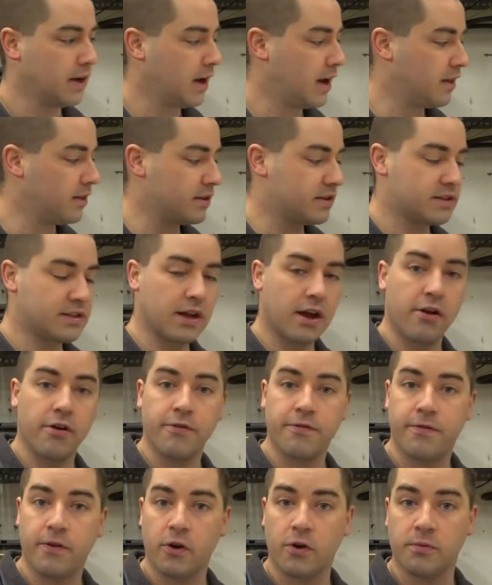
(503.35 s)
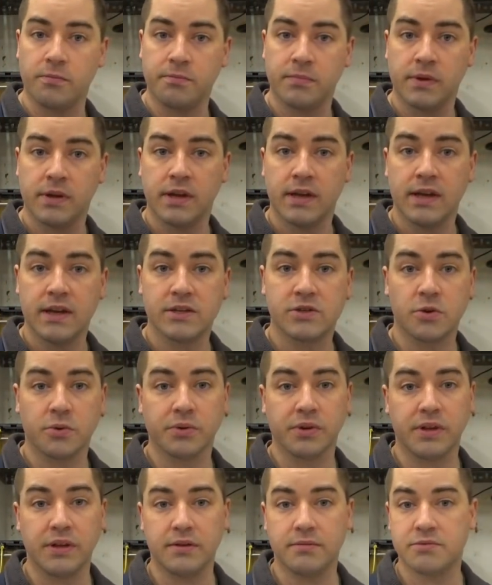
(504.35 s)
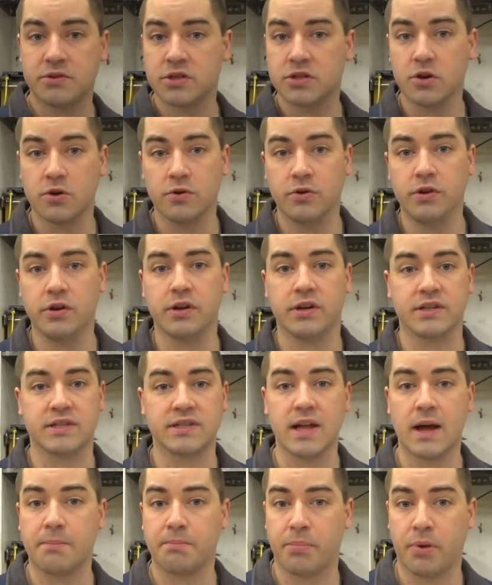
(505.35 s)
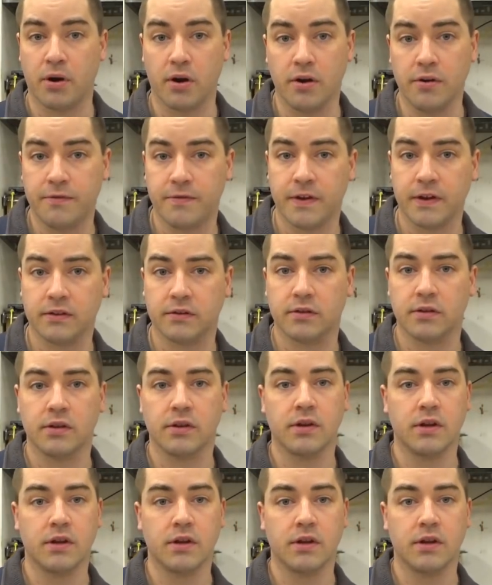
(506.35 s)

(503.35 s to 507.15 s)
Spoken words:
And this styrofoam is only so good, it's not perfect.